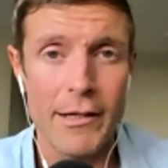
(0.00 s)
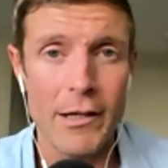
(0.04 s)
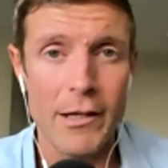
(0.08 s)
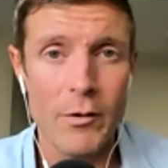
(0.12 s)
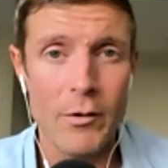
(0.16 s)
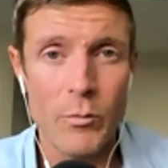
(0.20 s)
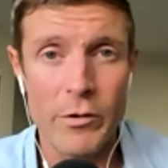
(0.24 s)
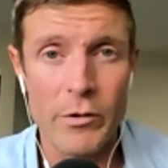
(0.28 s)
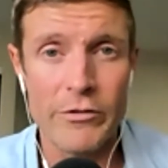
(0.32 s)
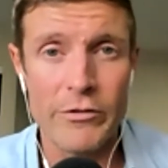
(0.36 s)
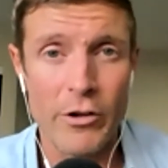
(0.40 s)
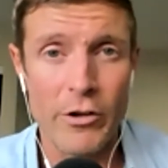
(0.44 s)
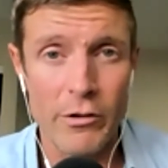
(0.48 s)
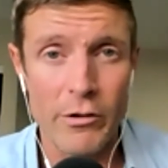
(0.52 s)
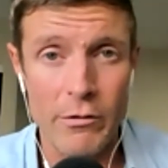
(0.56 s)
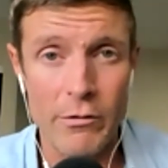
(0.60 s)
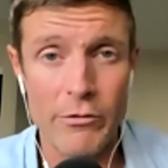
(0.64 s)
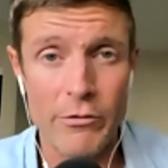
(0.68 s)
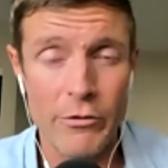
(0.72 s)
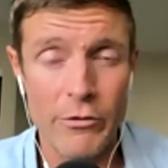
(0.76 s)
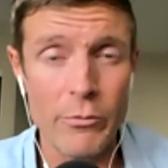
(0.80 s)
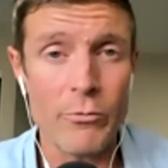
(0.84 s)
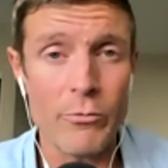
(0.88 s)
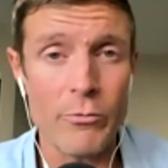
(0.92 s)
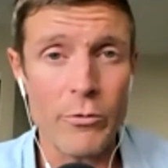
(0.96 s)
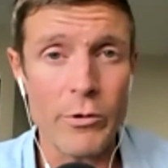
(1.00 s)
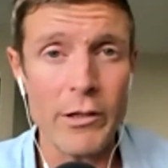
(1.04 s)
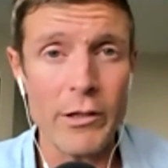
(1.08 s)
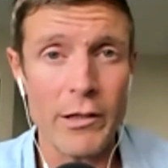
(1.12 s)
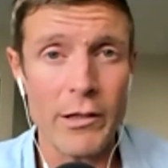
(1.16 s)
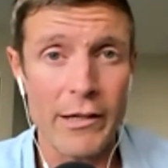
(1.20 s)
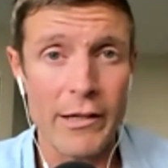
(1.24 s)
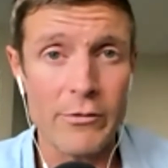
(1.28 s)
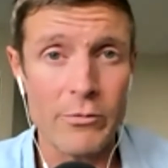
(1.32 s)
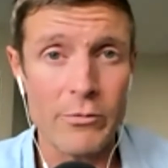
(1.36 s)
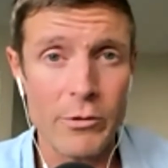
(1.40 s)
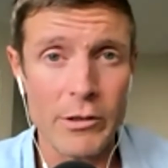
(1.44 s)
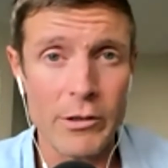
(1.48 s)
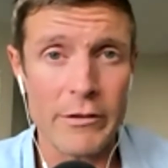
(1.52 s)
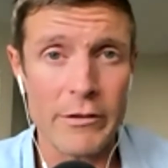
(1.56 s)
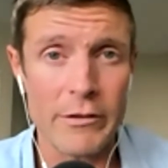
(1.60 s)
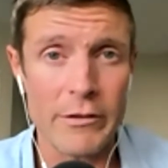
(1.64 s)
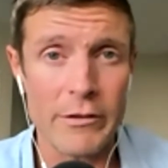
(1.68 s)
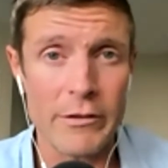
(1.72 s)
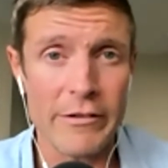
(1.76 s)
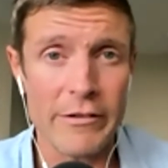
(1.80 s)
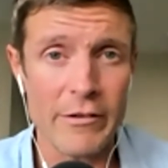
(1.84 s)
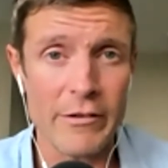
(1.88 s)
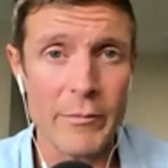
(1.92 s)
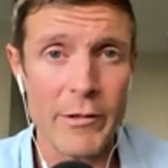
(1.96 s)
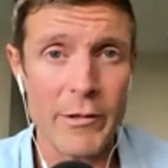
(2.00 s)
we start soon realize, wow, this is going to be a